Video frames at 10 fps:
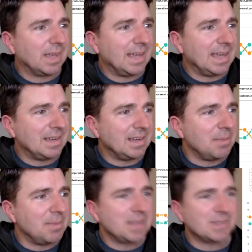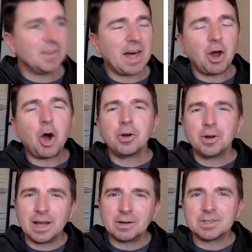It makes it a lot harder
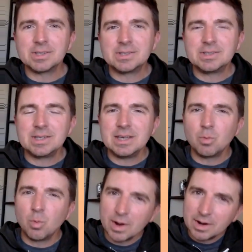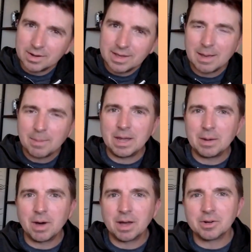now to see where
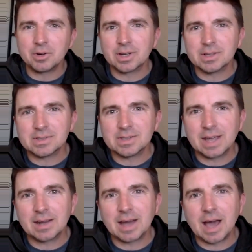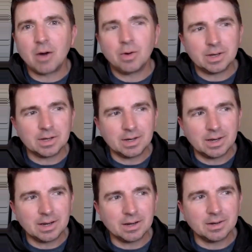Campaign Monitor can stand out
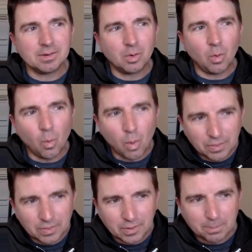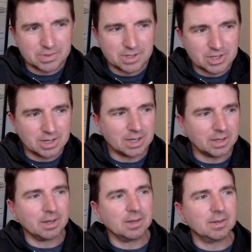and what their
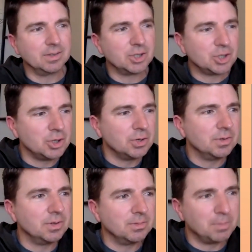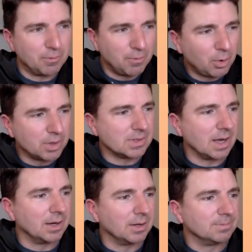positioning should be focused
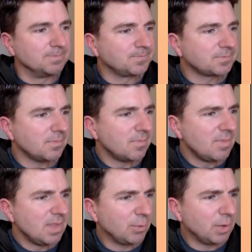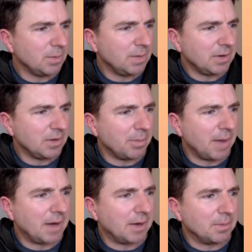on. If we come down to the
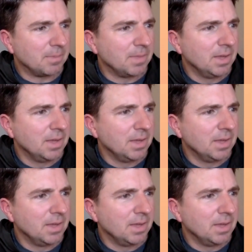bottom,